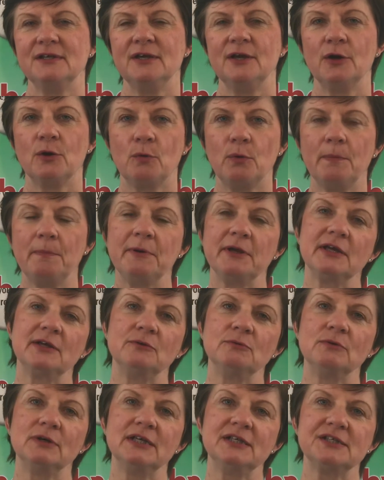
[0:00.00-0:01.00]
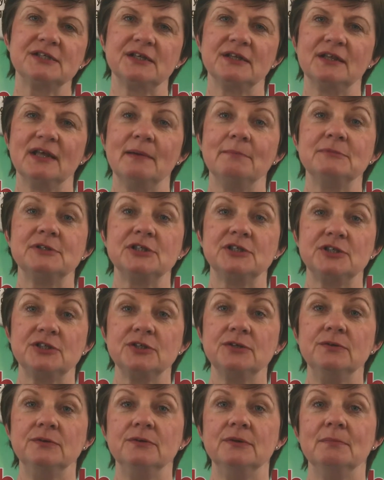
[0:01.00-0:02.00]
equipping and releasing them to
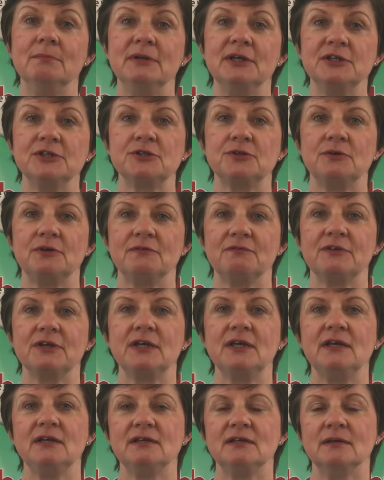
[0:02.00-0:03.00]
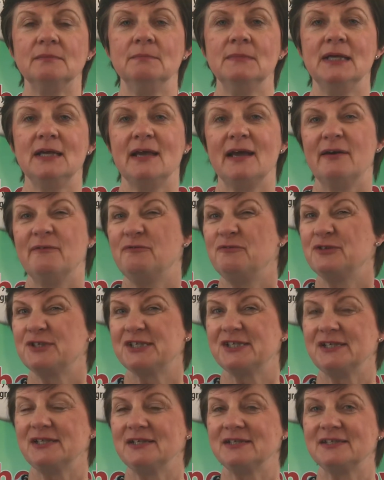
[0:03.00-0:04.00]
do the ministry of the kingdom, and
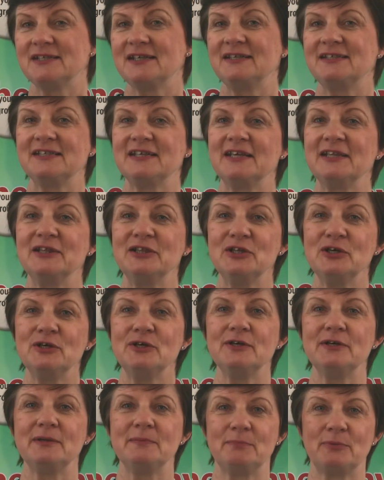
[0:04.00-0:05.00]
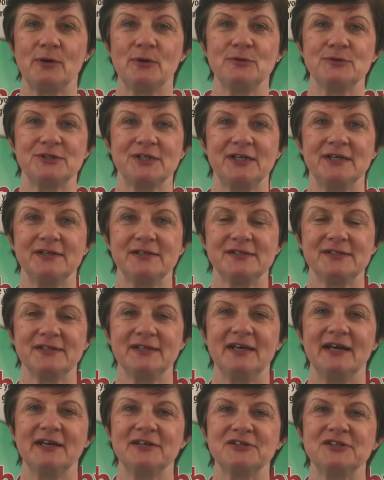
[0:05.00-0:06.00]
facilitating a learning process,
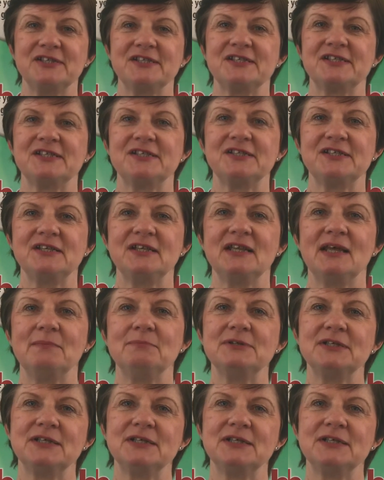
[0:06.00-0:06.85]
actually assisting them to